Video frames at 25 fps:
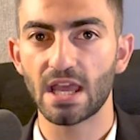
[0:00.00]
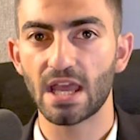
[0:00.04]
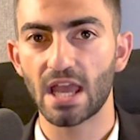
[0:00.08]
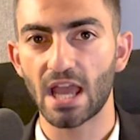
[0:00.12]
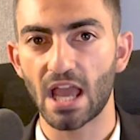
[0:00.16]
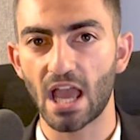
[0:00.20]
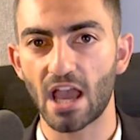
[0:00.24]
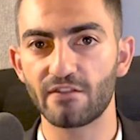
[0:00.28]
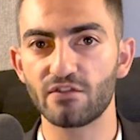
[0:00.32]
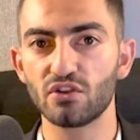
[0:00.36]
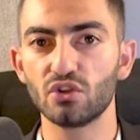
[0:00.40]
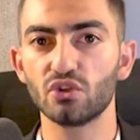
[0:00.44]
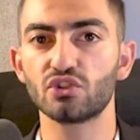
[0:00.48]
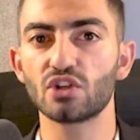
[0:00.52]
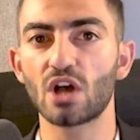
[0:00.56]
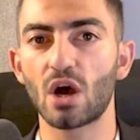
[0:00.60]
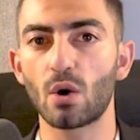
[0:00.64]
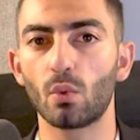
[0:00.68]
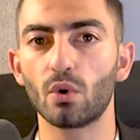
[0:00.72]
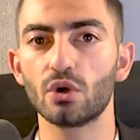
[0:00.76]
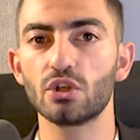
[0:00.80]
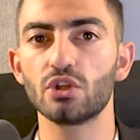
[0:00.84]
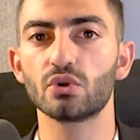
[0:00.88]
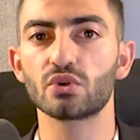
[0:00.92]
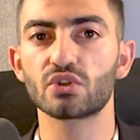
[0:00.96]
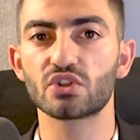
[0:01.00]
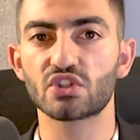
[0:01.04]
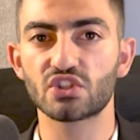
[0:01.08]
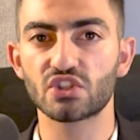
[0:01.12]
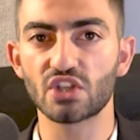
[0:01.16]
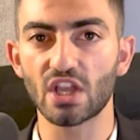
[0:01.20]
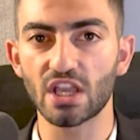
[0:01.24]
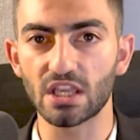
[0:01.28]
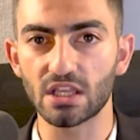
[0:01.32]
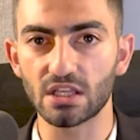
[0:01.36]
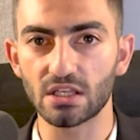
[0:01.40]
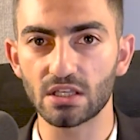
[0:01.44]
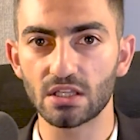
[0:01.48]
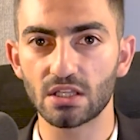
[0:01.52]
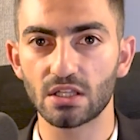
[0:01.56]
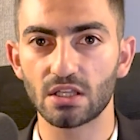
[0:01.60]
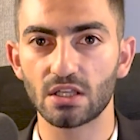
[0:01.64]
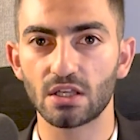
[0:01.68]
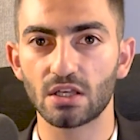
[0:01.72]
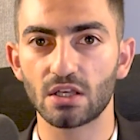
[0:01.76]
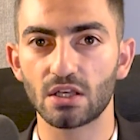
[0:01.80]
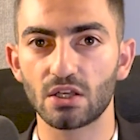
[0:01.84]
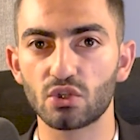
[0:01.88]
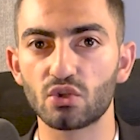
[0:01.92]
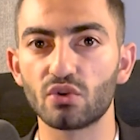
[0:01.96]
Have you done what you're saying
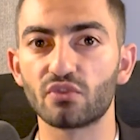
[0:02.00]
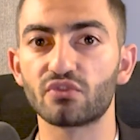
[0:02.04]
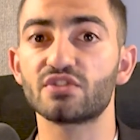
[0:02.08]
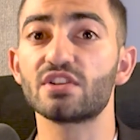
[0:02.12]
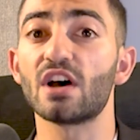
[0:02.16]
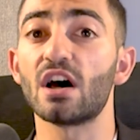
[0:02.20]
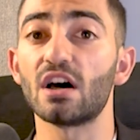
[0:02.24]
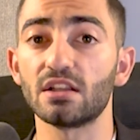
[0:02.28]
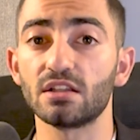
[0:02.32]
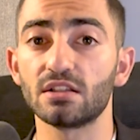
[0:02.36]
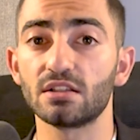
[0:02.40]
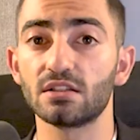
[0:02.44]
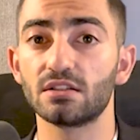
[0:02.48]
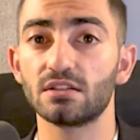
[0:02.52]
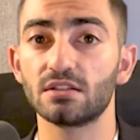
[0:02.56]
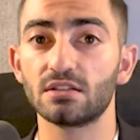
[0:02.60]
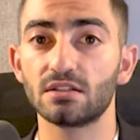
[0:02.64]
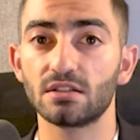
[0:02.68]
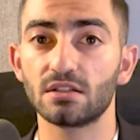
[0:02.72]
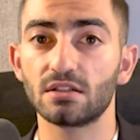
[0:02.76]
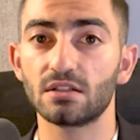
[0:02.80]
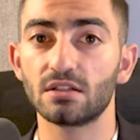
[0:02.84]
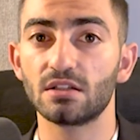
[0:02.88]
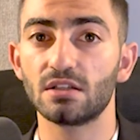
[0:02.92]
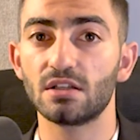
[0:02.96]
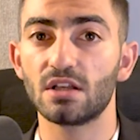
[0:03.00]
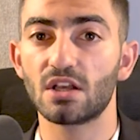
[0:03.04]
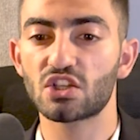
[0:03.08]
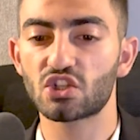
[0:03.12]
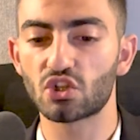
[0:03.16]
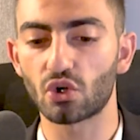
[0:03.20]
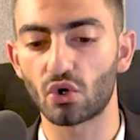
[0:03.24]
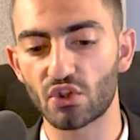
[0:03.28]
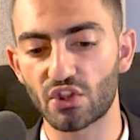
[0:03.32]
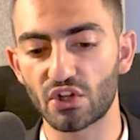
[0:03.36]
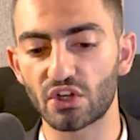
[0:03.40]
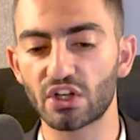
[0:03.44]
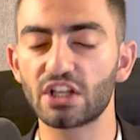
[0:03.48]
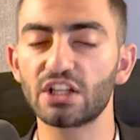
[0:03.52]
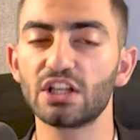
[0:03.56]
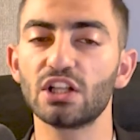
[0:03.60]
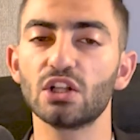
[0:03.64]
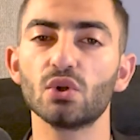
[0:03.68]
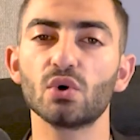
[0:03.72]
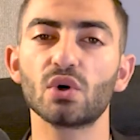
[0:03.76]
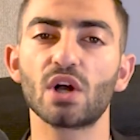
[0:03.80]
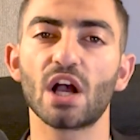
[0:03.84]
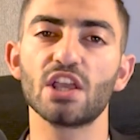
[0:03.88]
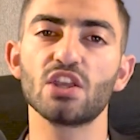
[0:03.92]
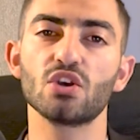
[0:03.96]
you've done? So they're going to look at